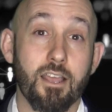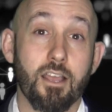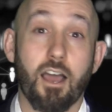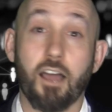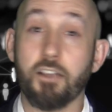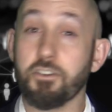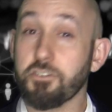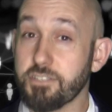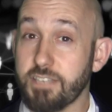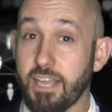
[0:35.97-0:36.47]

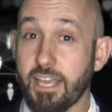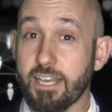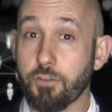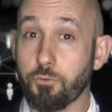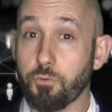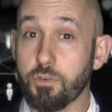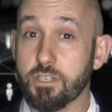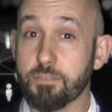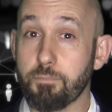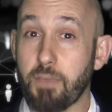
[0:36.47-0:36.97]
understanding
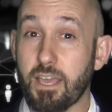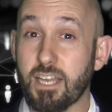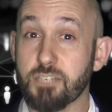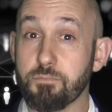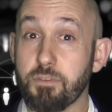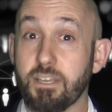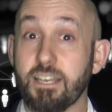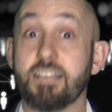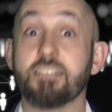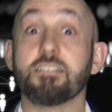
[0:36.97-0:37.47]
risk
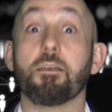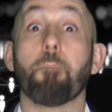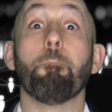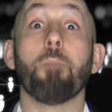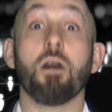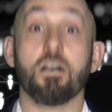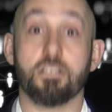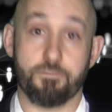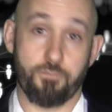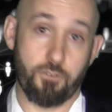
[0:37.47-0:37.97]
management is a
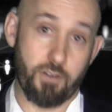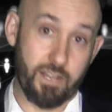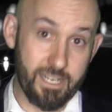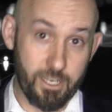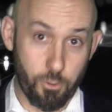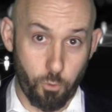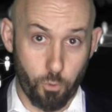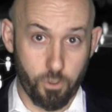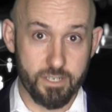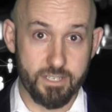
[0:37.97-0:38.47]
must for any
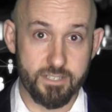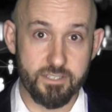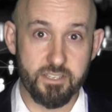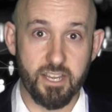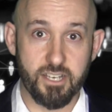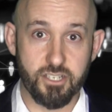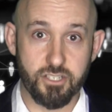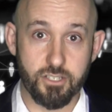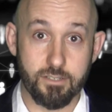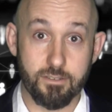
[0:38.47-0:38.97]

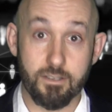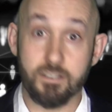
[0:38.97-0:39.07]
organization,